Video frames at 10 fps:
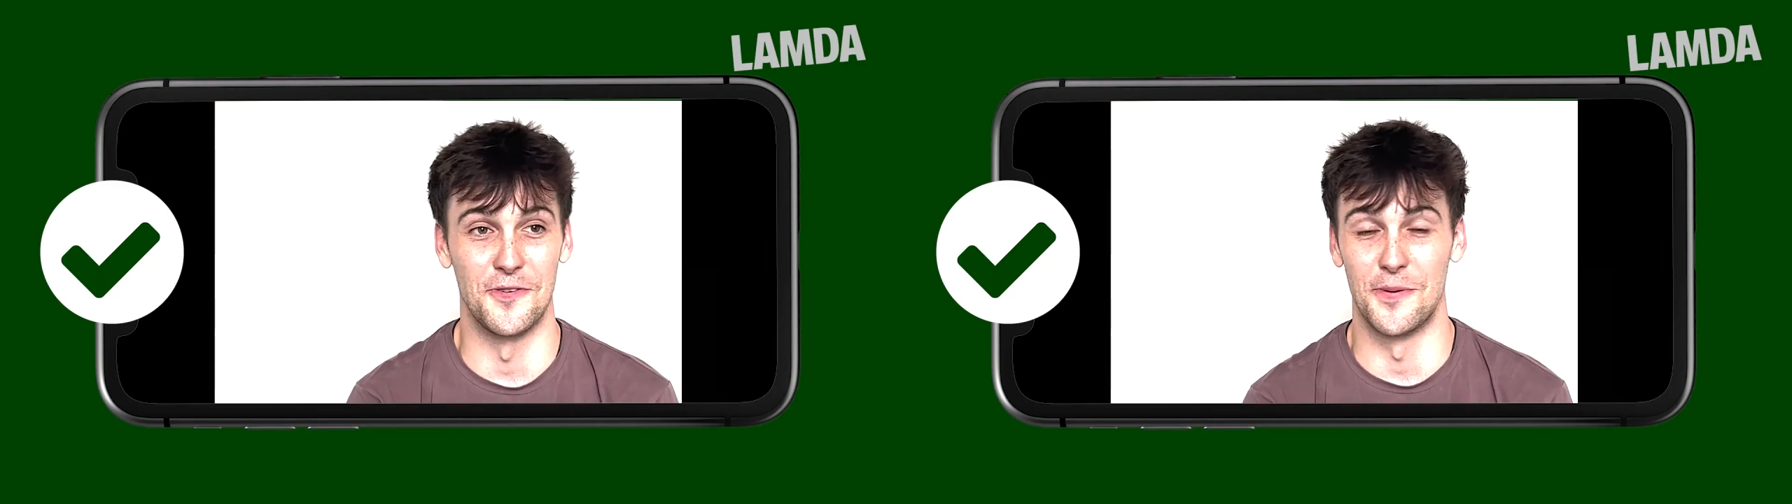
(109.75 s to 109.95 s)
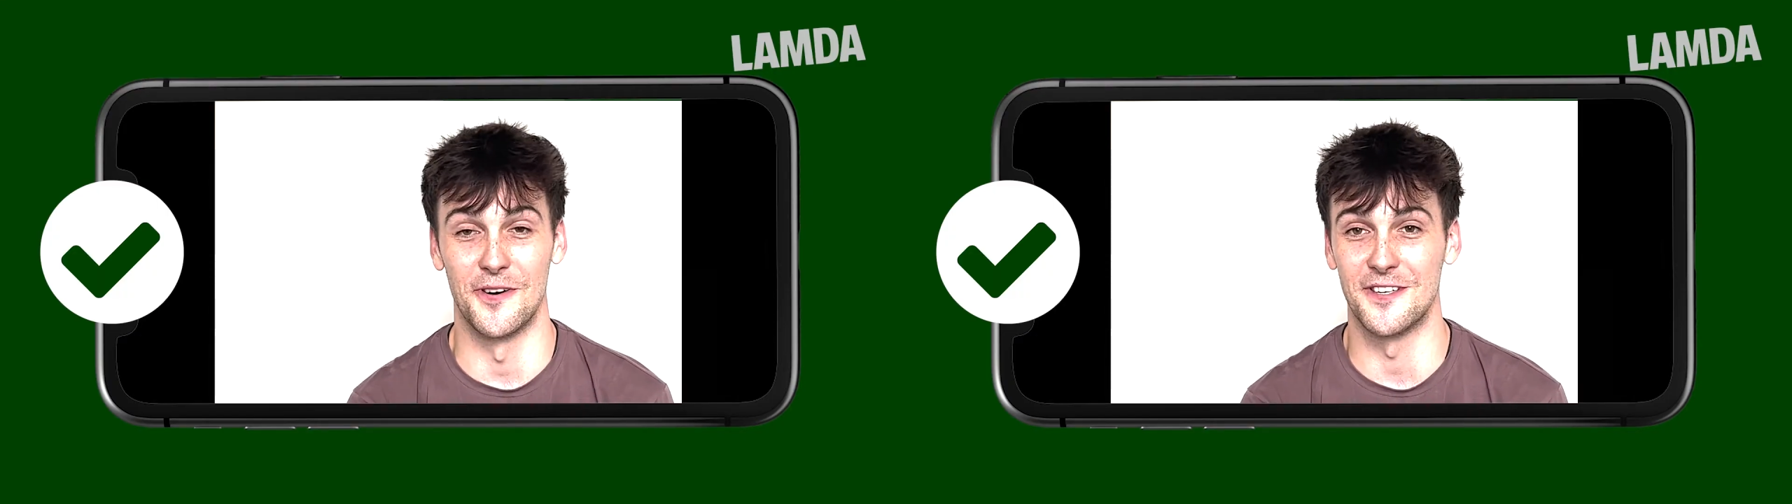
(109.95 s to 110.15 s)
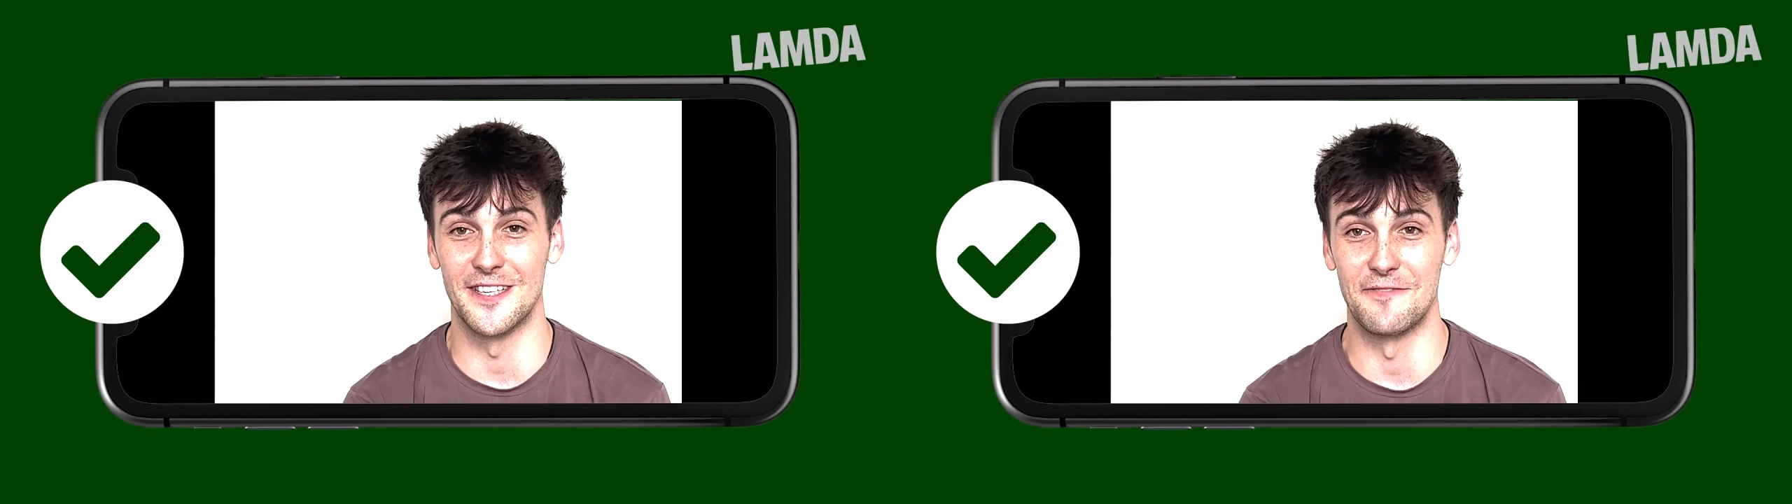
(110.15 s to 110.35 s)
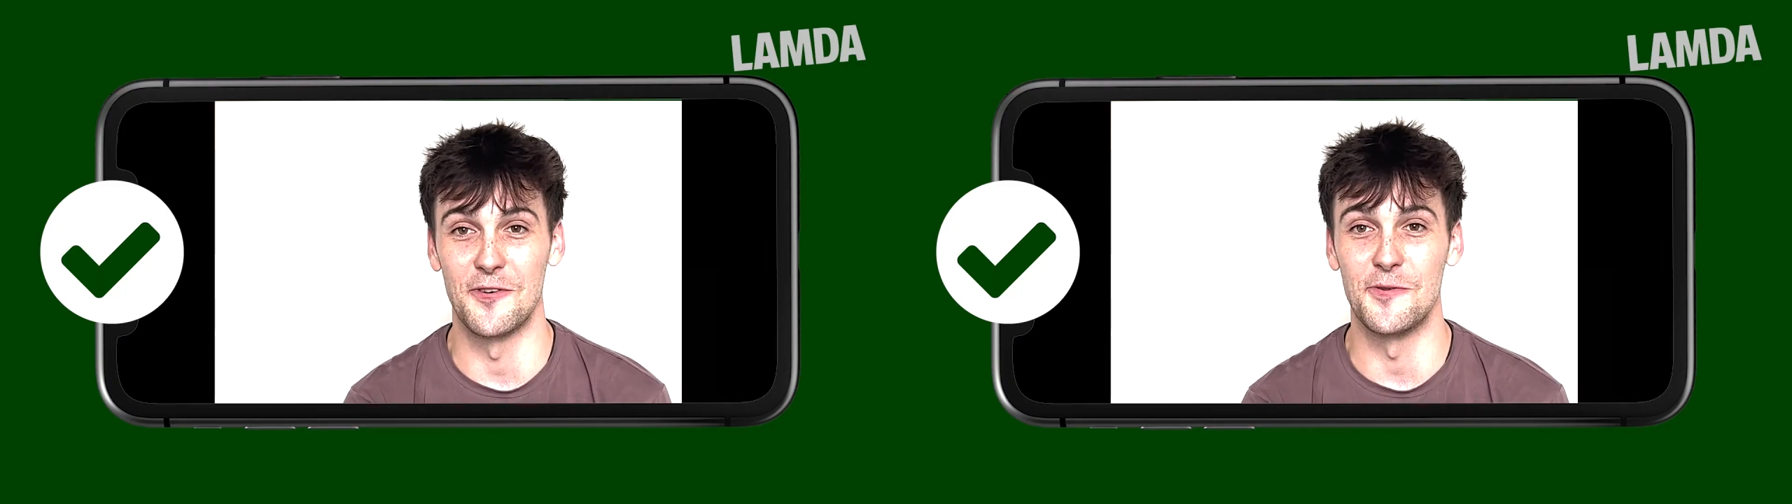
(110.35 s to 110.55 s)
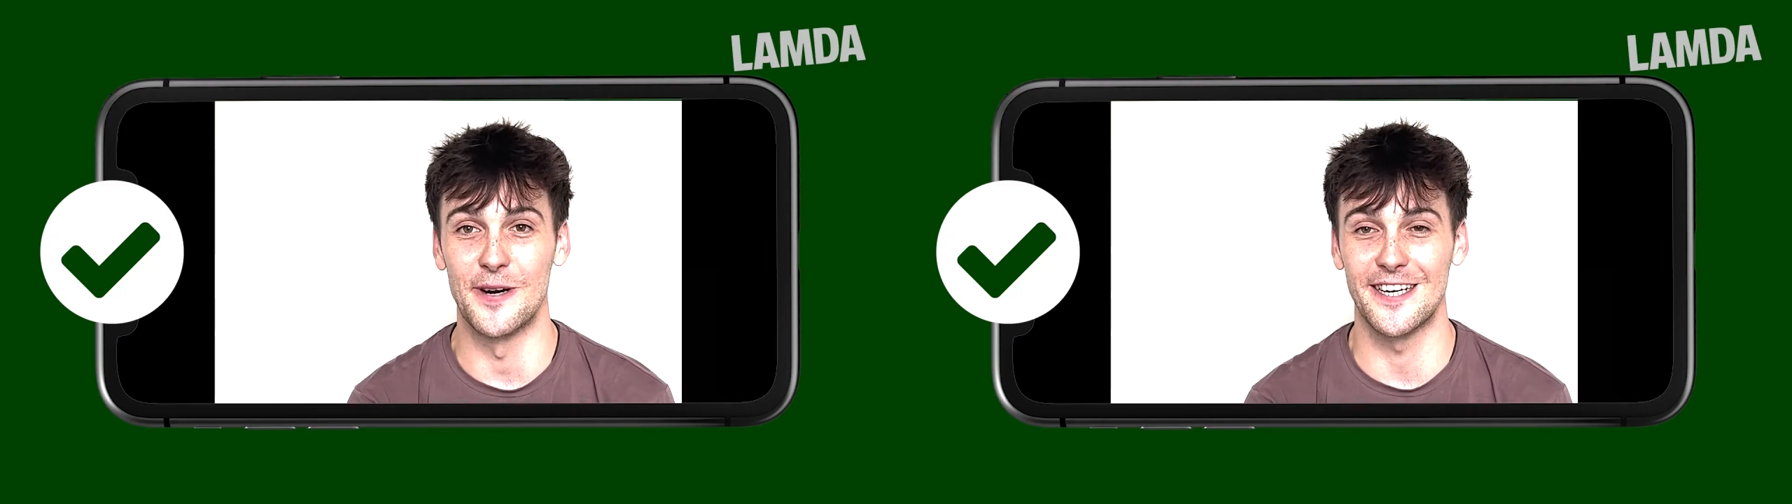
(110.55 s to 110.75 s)
person in the
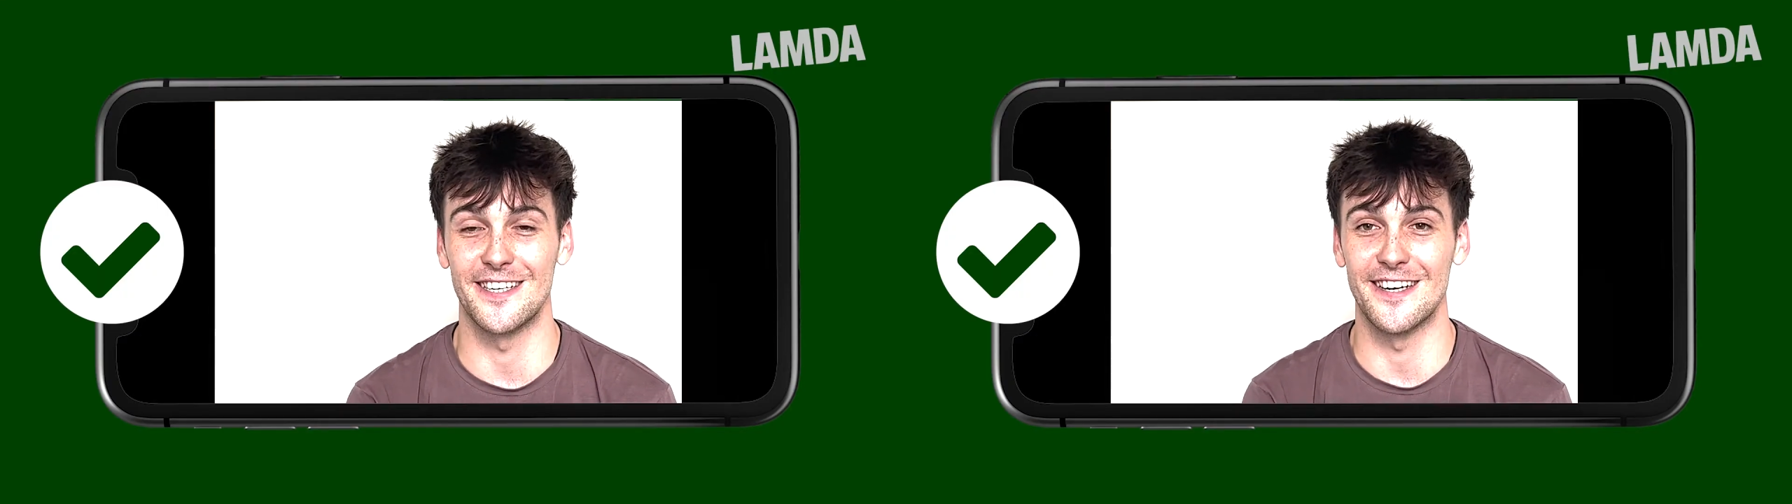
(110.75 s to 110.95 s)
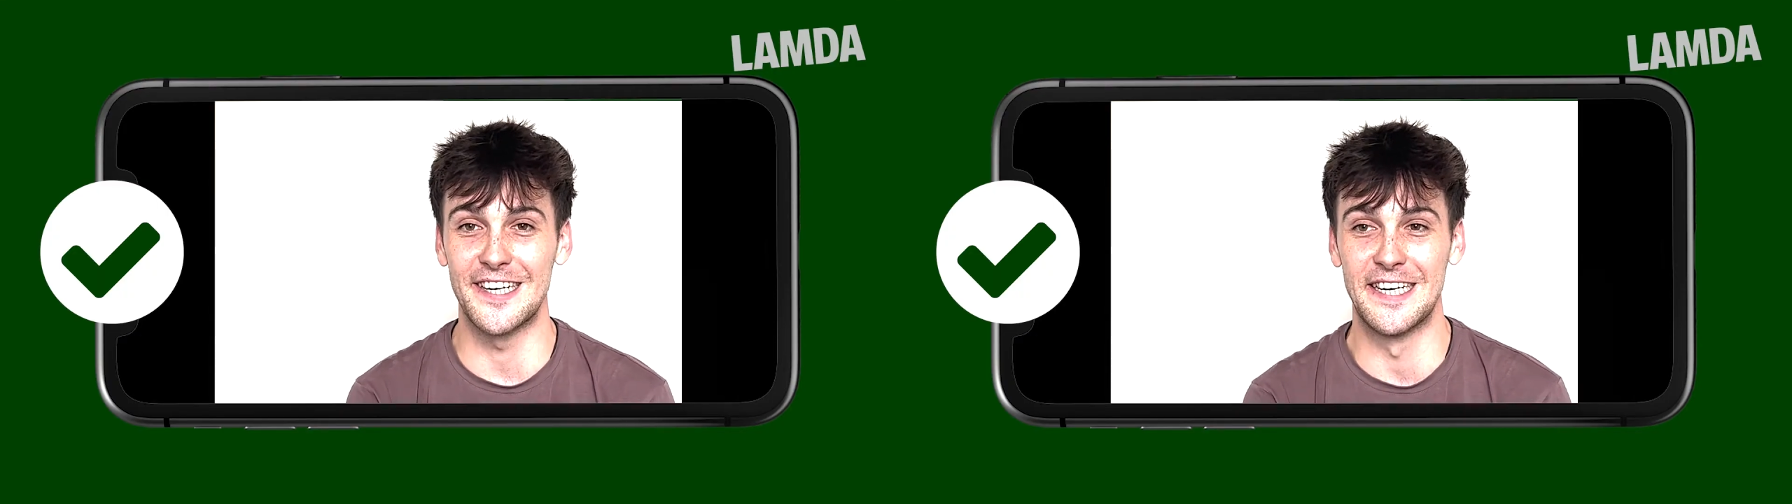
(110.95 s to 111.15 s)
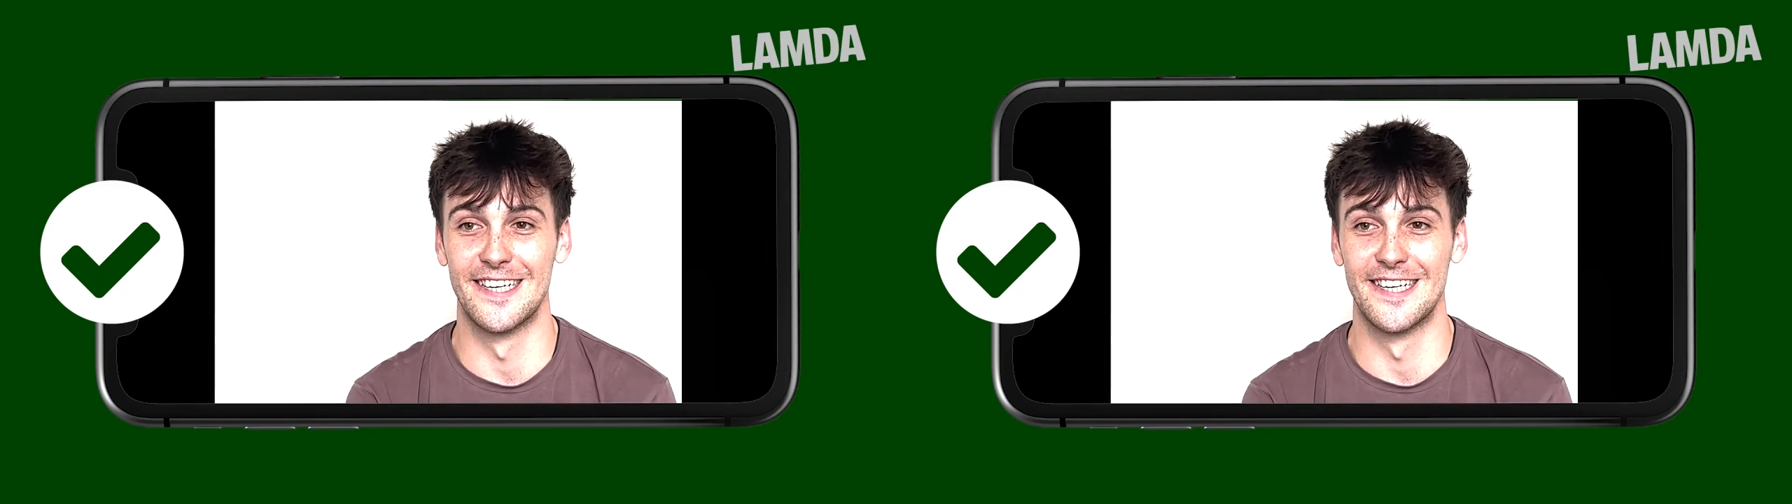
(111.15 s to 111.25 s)
room, actually.